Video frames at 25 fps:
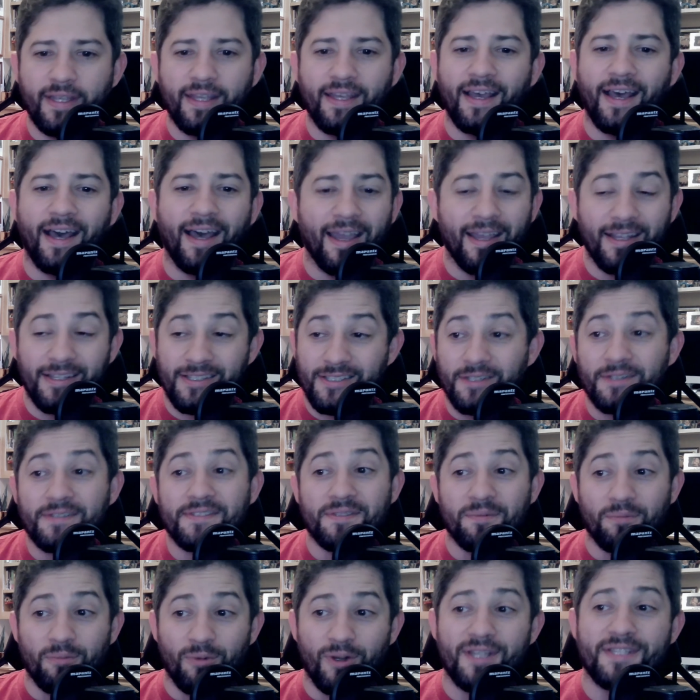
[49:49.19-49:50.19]
I took
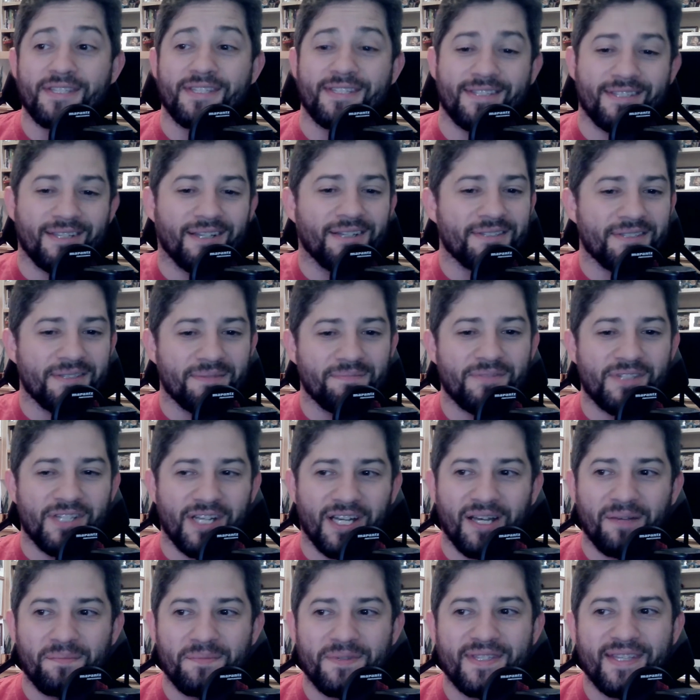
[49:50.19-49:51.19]
some risks on some
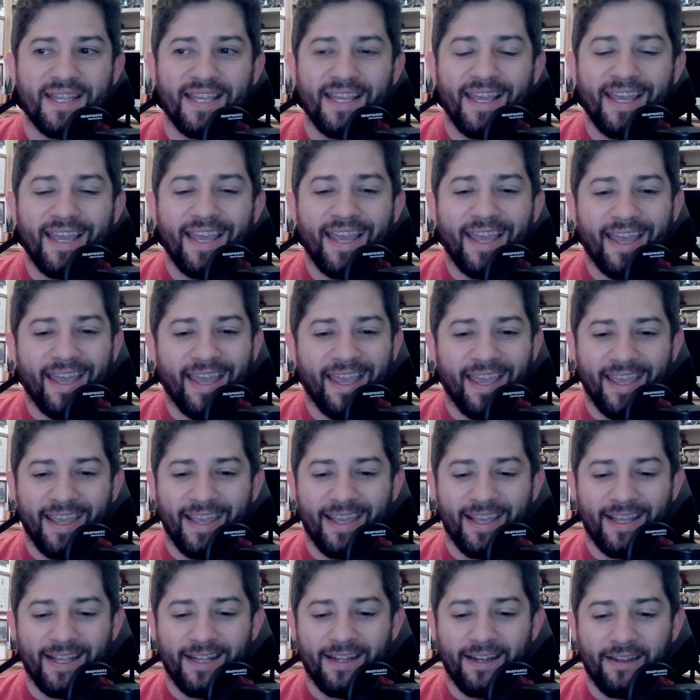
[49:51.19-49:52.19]
jobs
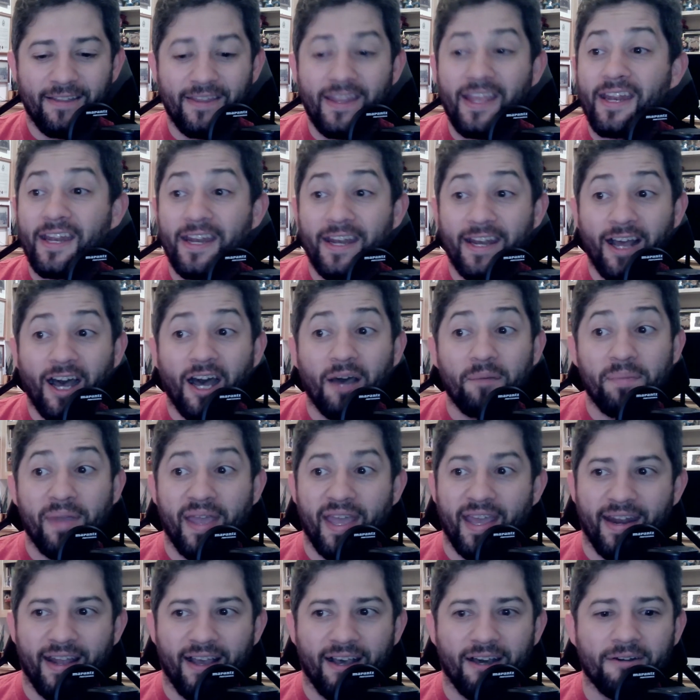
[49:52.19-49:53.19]
and they did not
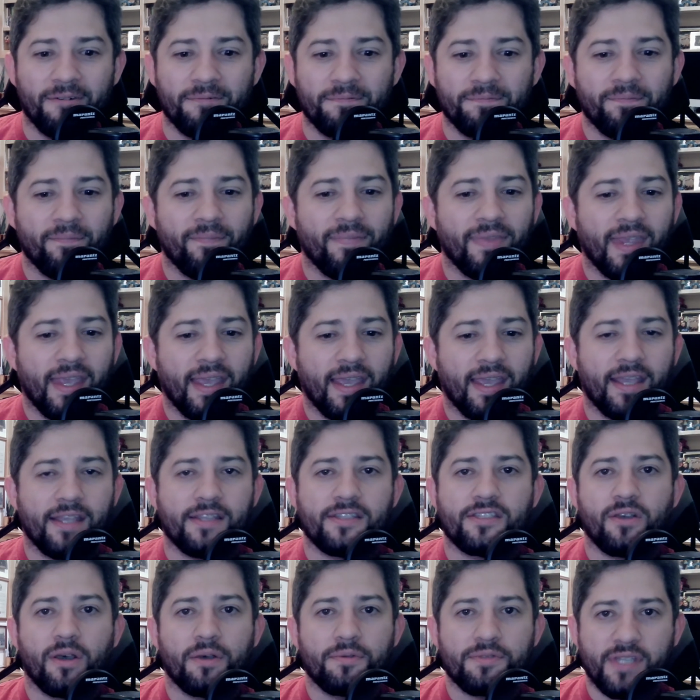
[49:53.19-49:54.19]
pan out. And
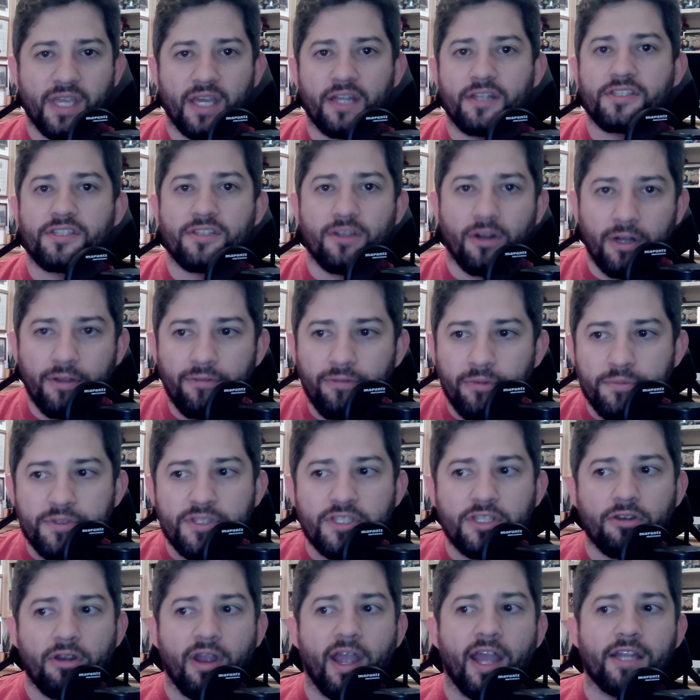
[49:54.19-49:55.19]
so I was kind of starting from
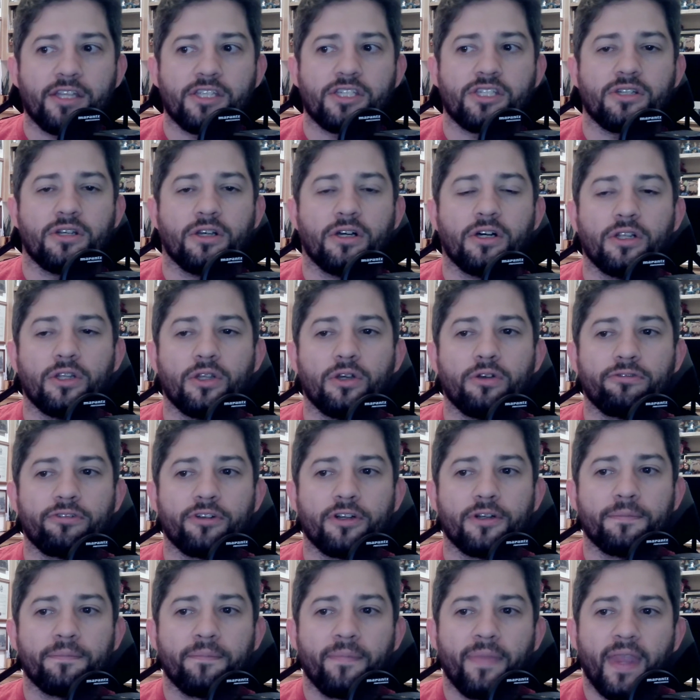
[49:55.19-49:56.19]
scratch all
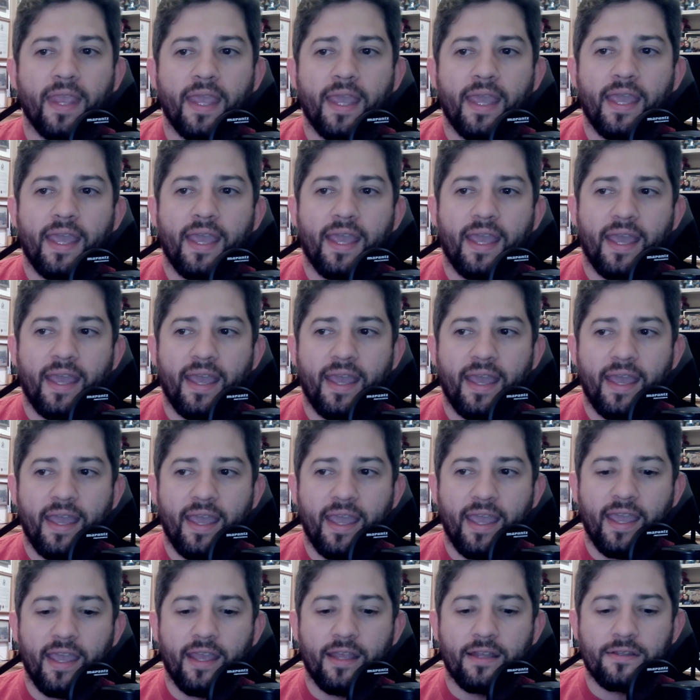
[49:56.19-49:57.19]
over.
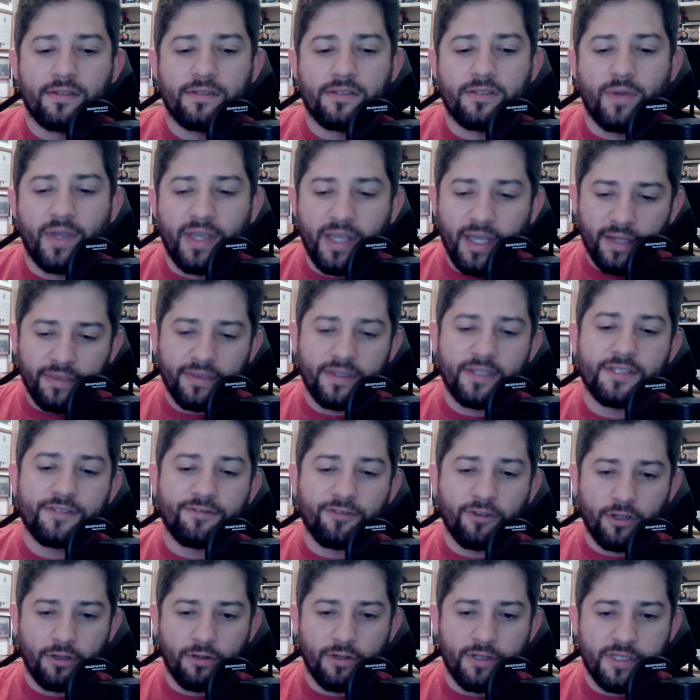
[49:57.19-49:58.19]
And so I got this
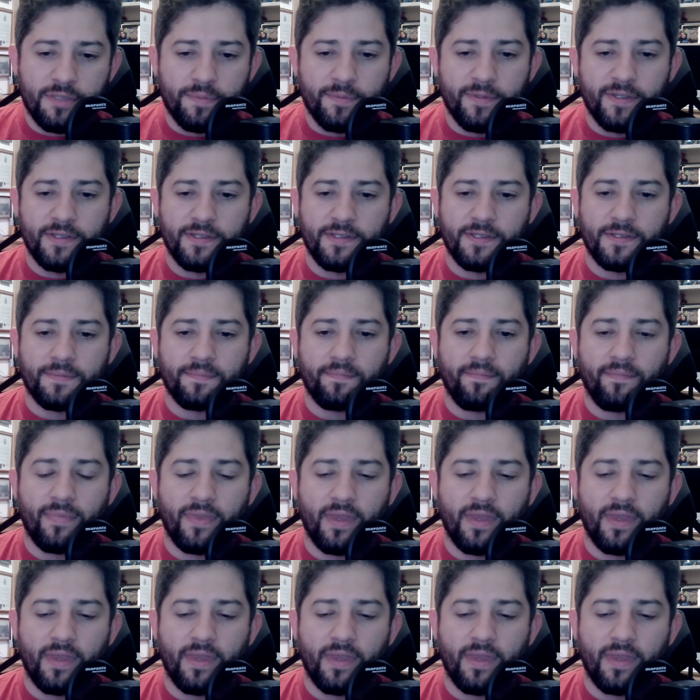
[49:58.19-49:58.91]
for Christmas.